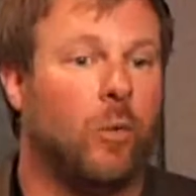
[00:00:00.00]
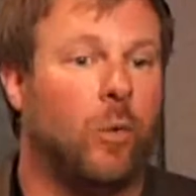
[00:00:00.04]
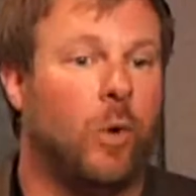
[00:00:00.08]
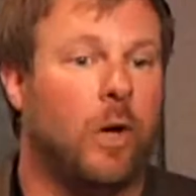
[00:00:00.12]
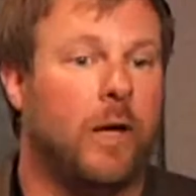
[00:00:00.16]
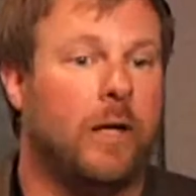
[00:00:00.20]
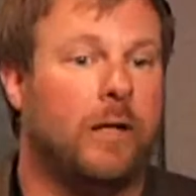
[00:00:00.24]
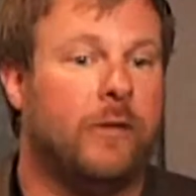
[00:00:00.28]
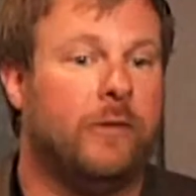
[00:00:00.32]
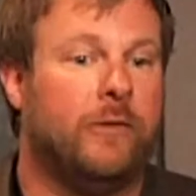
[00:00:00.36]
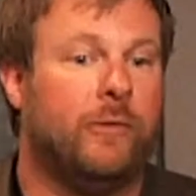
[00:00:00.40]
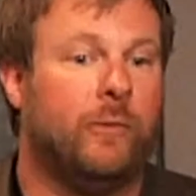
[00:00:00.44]

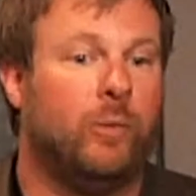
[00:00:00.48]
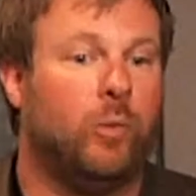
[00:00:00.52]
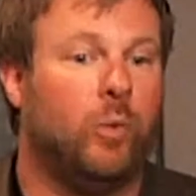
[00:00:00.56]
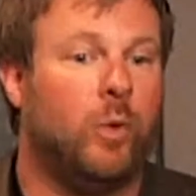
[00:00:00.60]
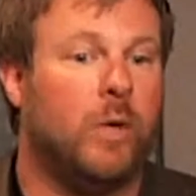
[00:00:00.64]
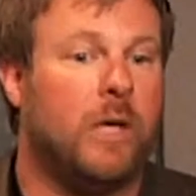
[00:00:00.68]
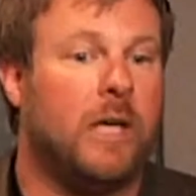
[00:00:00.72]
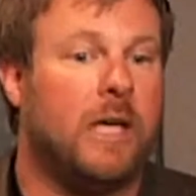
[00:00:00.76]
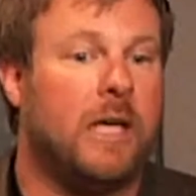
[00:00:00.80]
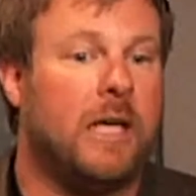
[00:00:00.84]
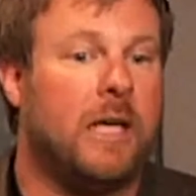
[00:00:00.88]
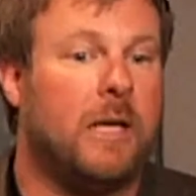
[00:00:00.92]
was
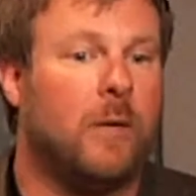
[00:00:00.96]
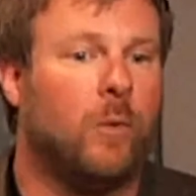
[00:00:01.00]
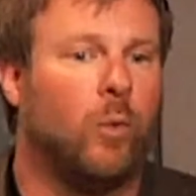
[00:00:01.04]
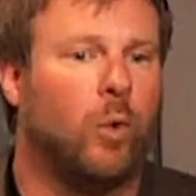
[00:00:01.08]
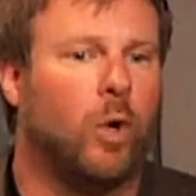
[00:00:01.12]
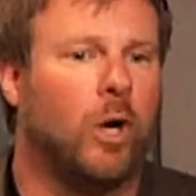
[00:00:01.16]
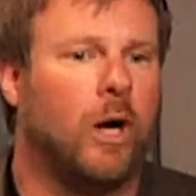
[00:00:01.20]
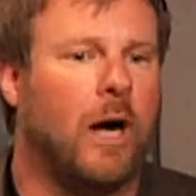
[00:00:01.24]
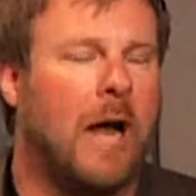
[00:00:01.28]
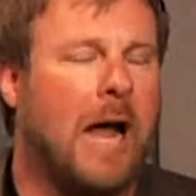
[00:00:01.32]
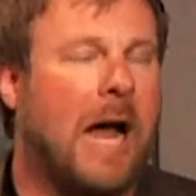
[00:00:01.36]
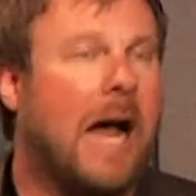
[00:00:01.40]
we
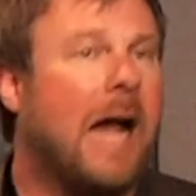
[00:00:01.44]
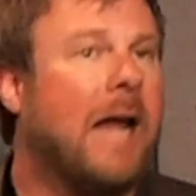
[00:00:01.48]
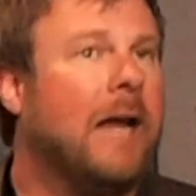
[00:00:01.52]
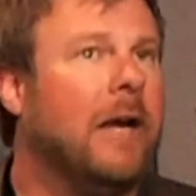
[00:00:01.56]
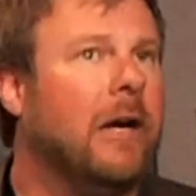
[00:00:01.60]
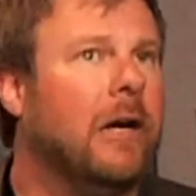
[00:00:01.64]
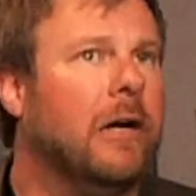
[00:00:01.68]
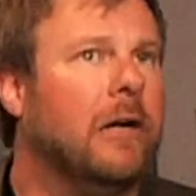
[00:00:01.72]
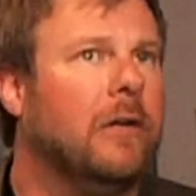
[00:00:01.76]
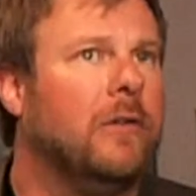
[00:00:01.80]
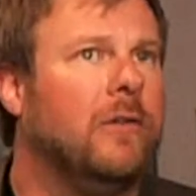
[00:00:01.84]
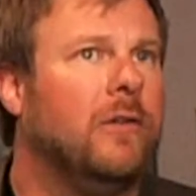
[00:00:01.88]
were
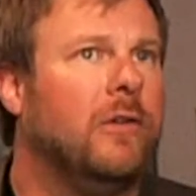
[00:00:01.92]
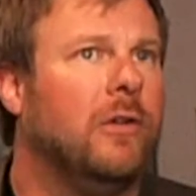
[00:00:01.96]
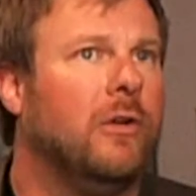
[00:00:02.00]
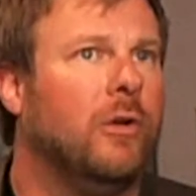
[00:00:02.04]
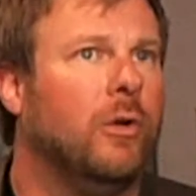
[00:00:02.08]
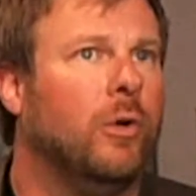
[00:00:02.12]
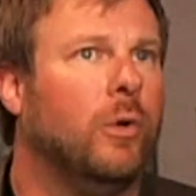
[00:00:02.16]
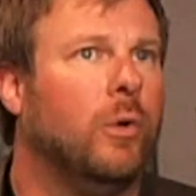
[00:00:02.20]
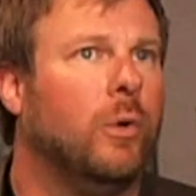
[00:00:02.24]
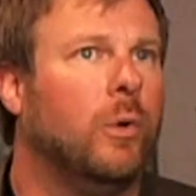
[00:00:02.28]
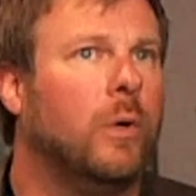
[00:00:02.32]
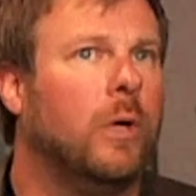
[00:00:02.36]
hired
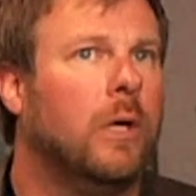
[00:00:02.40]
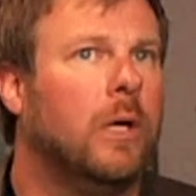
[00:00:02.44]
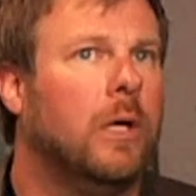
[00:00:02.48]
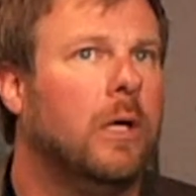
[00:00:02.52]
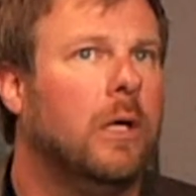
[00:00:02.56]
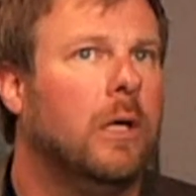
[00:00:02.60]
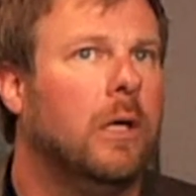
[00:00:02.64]
to